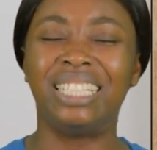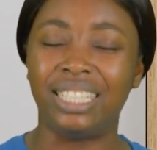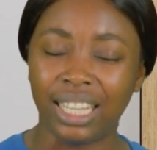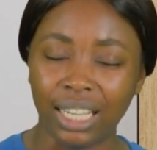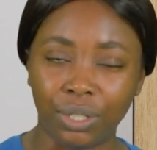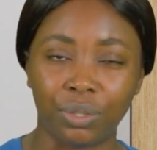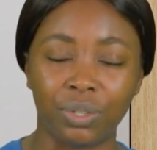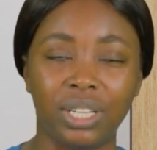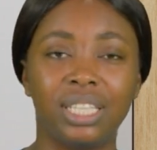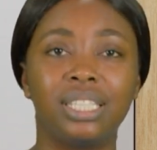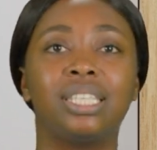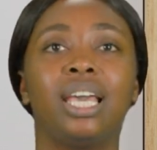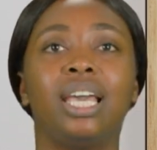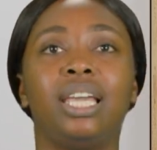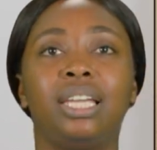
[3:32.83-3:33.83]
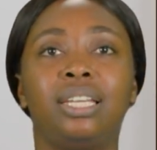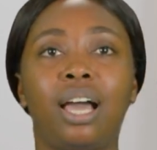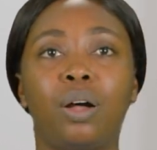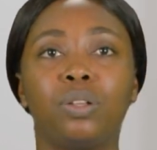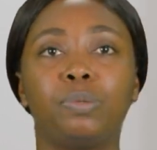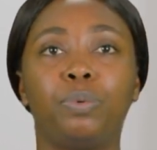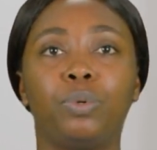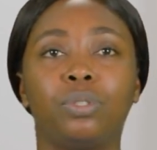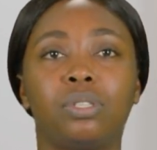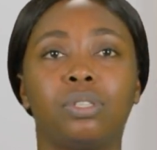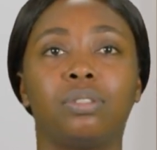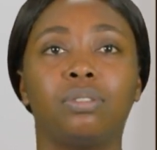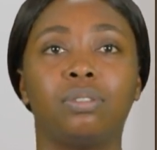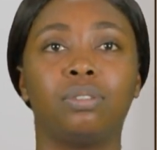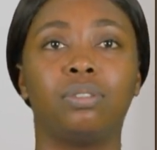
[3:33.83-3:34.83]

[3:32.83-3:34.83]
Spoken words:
decrease in output.